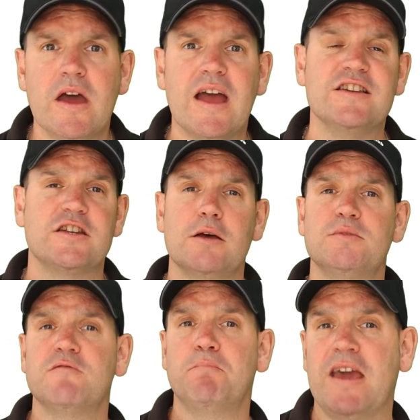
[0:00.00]
In
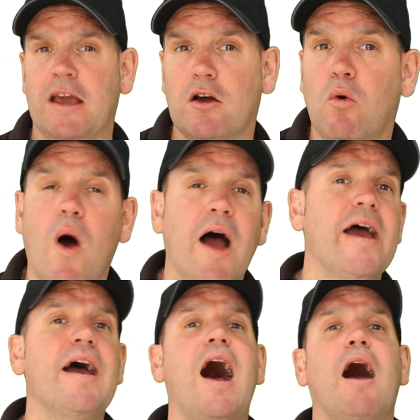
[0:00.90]
terms of being
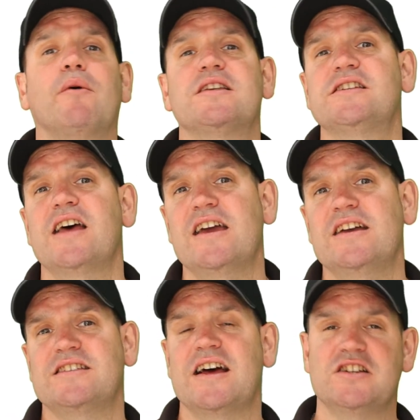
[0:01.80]
quiet, I would say
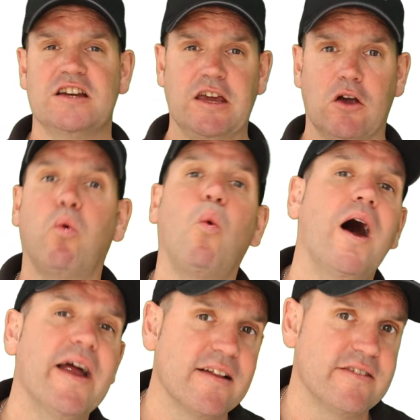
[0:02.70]
it's actually
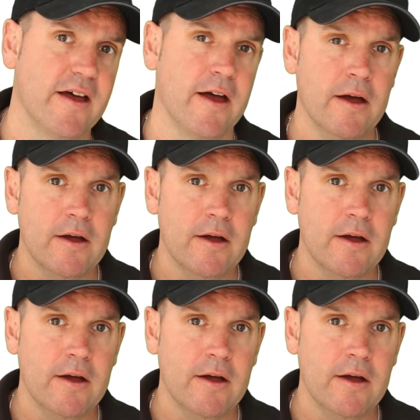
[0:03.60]
quieter